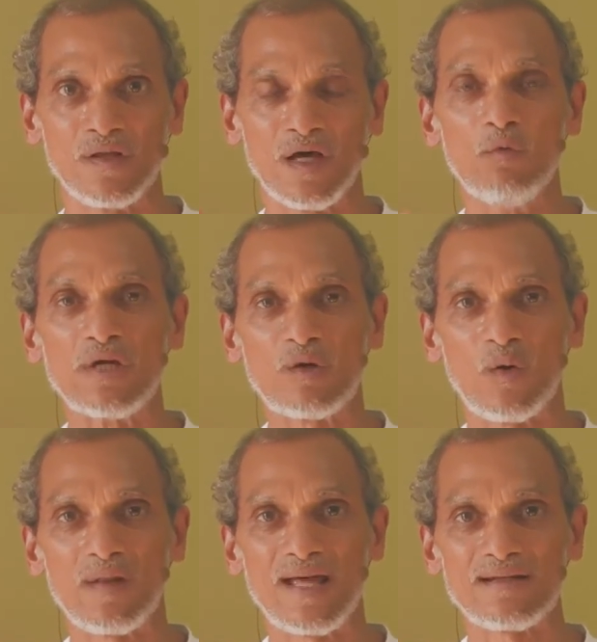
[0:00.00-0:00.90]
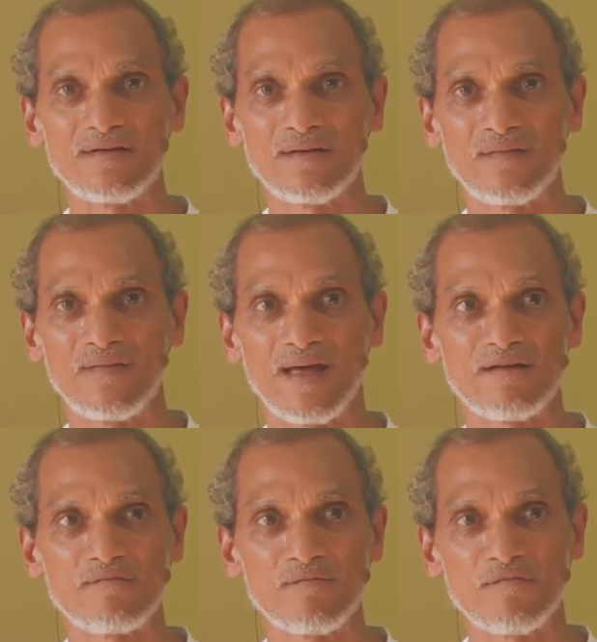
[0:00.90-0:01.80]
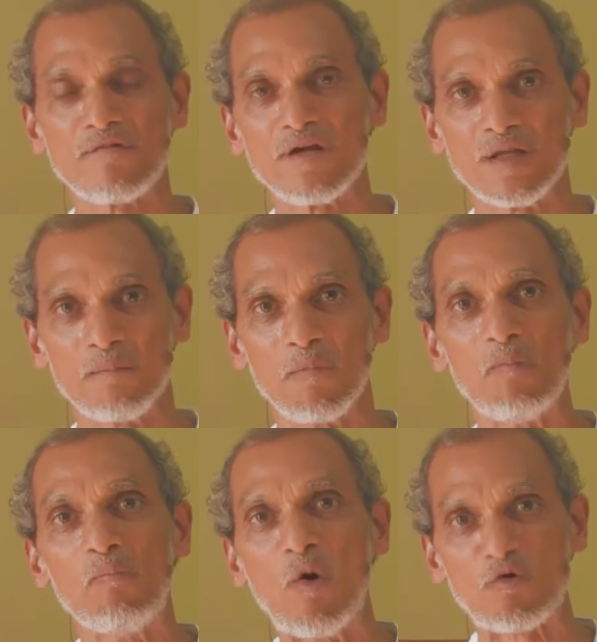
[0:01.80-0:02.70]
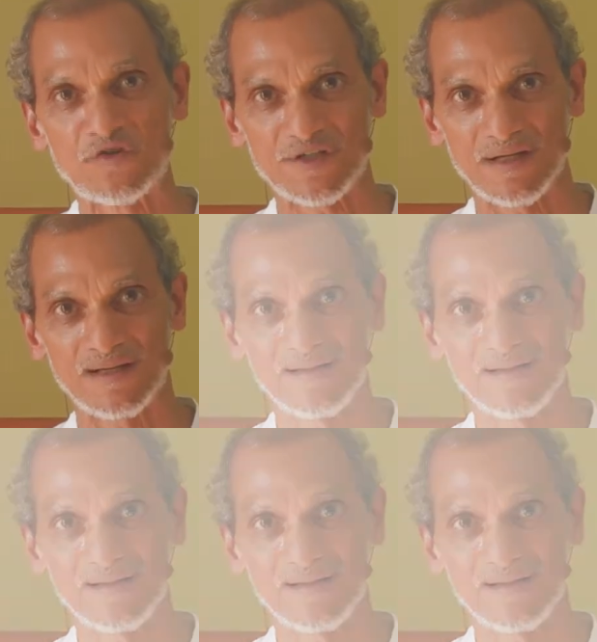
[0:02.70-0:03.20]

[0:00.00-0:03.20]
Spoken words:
And we call that freedom moksha.